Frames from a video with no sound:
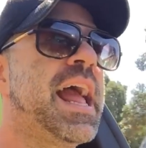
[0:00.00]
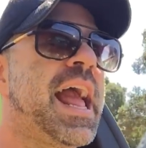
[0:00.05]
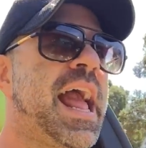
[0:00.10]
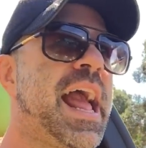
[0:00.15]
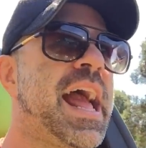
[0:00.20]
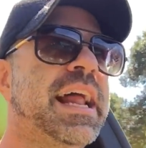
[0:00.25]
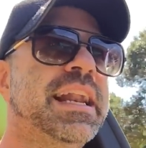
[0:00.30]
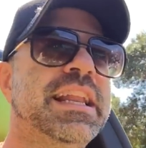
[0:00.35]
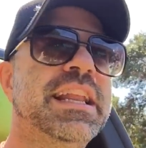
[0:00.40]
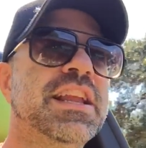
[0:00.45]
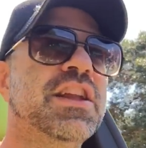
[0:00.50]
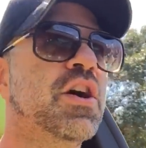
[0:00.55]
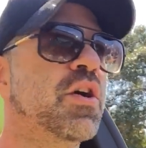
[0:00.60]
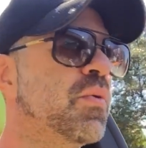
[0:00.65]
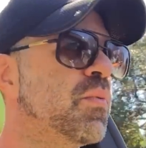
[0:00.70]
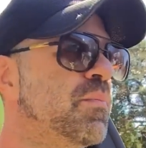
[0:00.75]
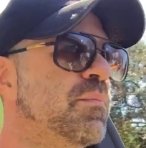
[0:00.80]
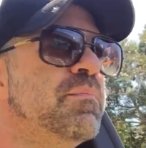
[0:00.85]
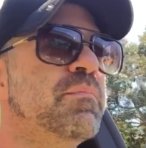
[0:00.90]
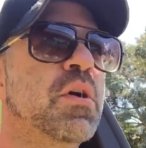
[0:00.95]
And
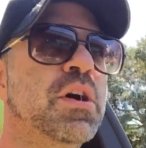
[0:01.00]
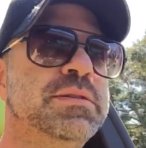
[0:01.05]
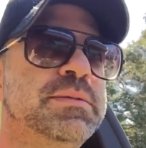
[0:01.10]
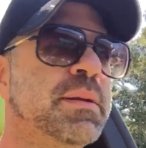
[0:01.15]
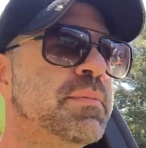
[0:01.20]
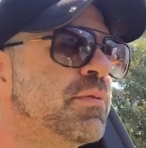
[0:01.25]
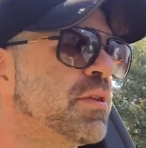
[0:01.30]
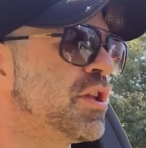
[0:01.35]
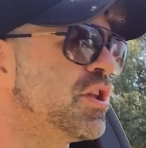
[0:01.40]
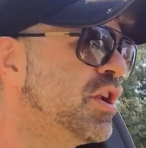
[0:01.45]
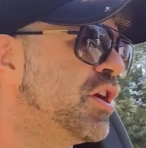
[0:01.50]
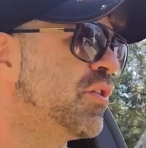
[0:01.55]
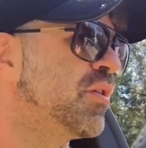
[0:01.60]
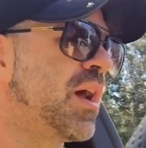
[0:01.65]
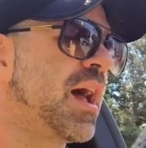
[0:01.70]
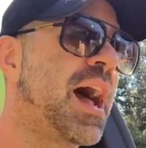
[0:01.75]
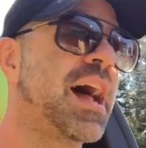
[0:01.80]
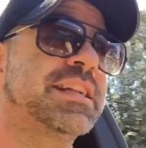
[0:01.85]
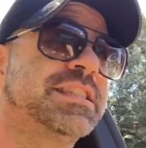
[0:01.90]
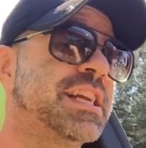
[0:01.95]
most people,
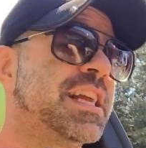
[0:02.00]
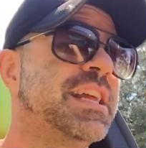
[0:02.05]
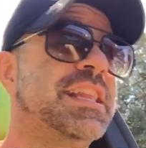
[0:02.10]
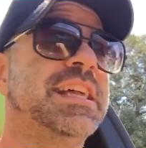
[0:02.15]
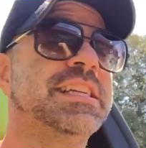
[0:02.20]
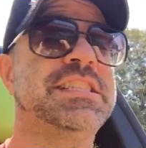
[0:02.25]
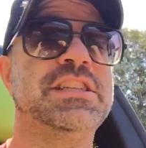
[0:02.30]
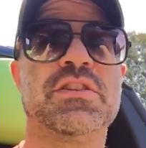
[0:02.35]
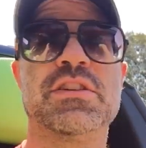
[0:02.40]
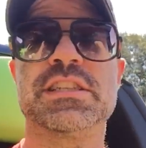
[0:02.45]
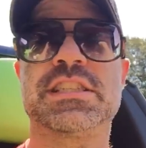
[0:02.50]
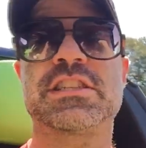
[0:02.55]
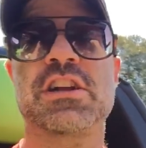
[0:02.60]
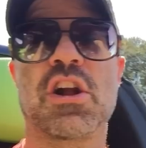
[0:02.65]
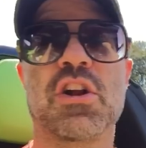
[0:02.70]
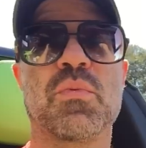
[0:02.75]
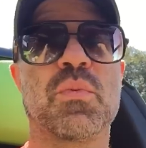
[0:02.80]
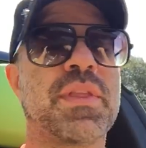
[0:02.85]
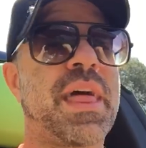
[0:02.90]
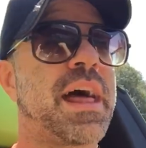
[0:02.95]
I'll tell you this, you can
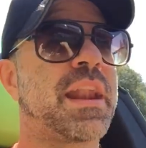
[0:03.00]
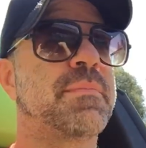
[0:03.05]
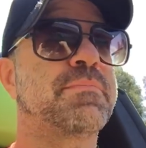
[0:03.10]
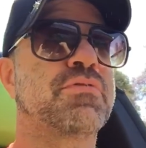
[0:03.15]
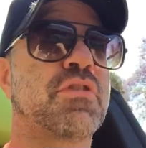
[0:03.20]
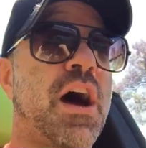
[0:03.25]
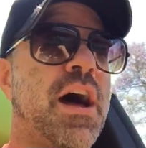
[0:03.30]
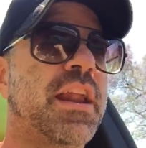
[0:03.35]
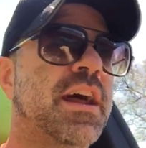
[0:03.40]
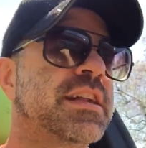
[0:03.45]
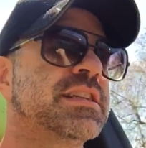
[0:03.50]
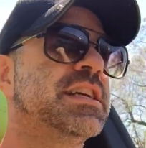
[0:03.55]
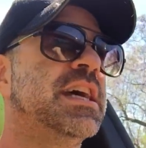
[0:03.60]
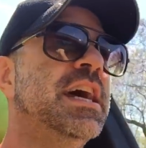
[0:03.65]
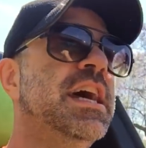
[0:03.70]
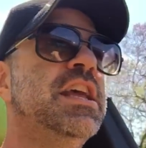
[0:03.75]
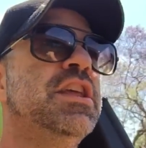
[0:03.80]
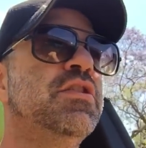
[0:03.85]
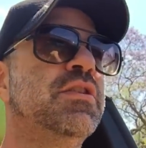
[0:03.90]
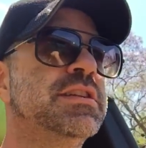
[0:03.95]
start without a product.
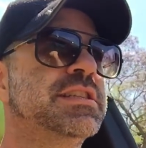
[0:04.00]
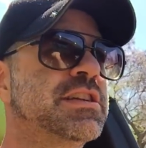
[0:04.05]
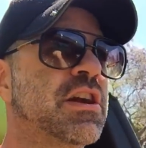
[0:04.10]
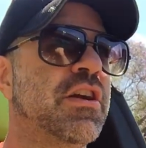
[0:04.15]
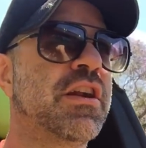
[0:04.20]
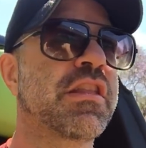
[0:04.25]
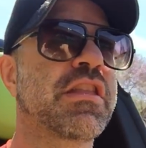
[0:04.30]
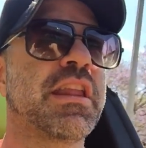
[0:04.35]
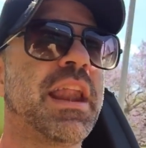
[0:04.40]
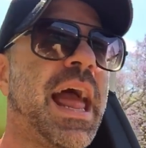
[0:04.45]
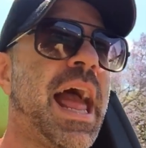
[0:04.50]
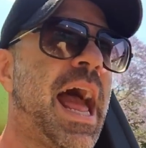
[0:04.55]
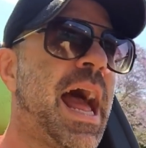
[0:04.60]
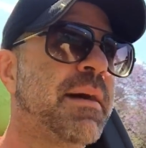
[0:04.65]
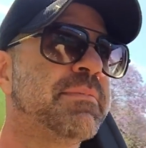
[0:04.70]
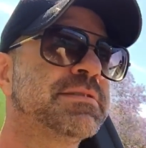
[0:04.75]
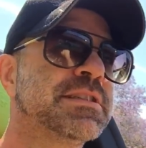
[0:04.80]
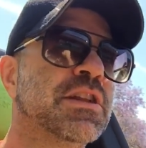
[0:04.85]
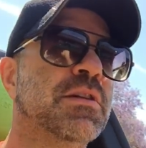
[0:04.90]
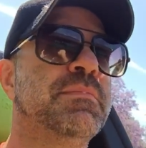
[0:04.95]
You can start as an
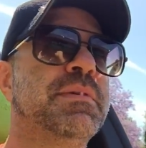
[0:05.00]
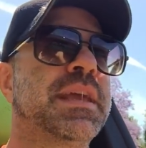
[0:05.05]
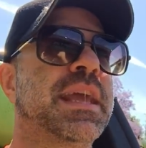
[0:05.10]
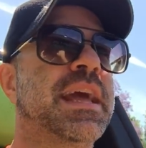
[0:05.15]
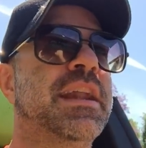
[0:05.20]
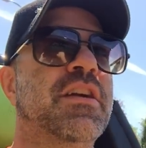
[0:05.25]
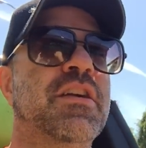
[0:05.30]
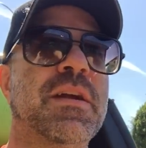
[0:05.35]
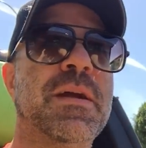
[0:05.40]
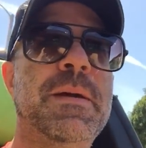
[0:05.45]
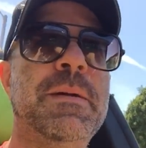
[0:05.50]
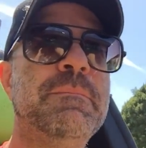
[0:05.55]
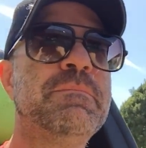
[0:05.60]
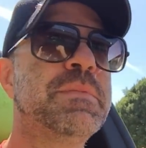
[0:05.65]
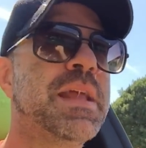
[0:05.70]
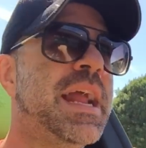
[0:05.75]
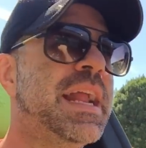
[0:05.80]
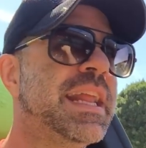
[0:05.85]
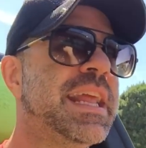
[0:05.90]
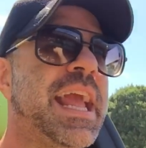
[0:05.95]
absolute beginner,
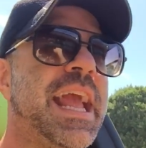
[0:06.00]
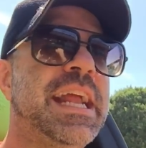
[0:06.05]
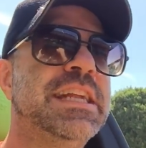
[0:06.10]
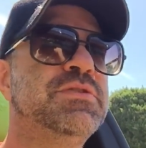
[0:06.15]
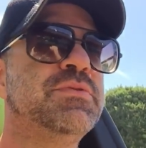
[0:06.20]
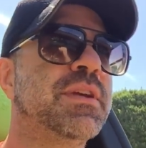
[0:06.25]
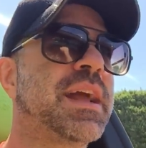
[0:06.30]
any age.